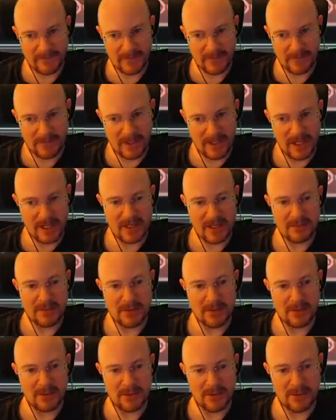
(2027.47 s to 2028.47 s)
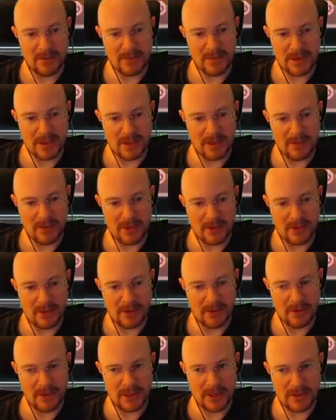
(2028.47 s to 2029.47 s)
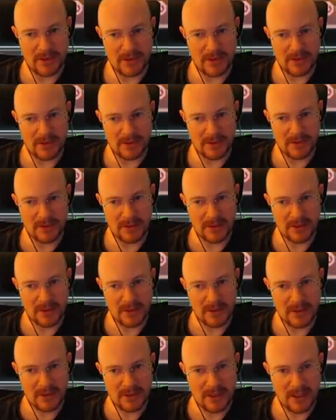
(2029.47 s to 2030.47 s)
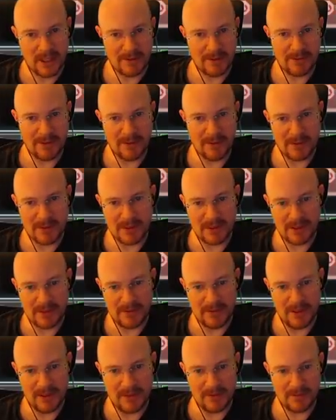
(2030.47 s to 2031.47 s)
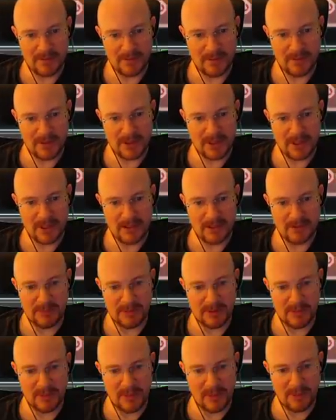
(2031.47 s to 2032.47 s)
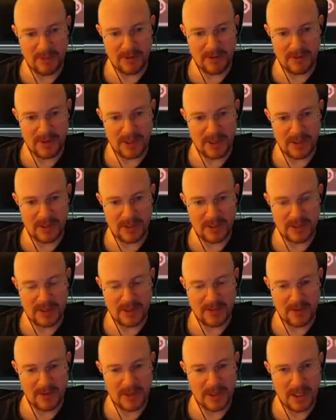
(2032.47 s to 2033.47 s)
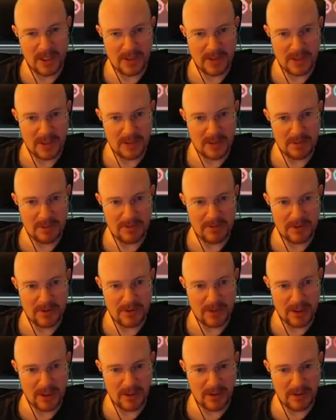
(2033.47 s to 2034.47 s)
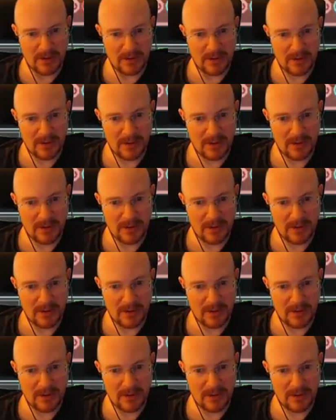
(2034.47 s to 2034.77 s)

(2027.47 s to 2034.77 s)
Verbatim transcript: If he had empty rooms to hit with our hull laser, I'd probably stick around. We'll just get a little bit of weapon training. See if we dodge the ASB for training.